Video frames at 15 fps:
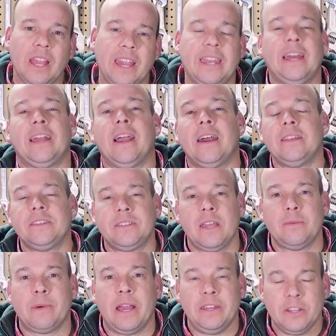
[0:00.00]
And I gotta
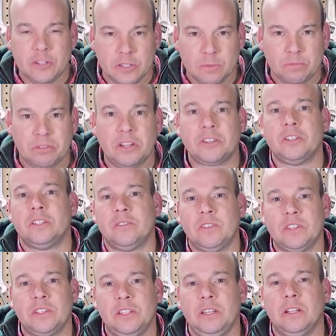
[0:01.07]
say, my initial impressions of
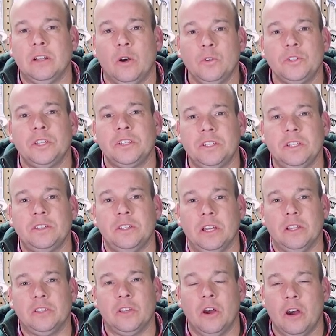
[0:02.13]
the Stihl
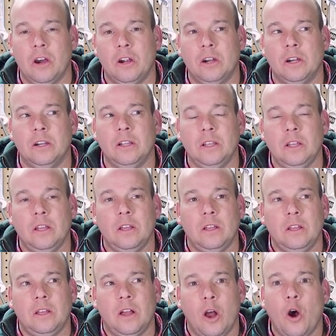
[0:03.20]
066 are
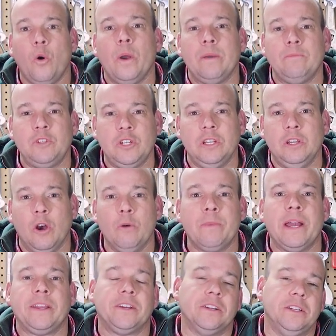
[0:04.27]
OMG, oh
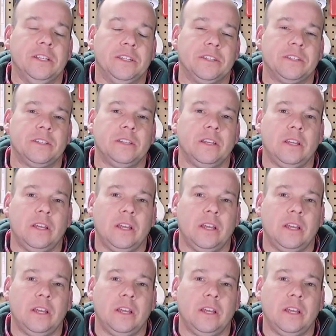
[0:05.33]
my goodness.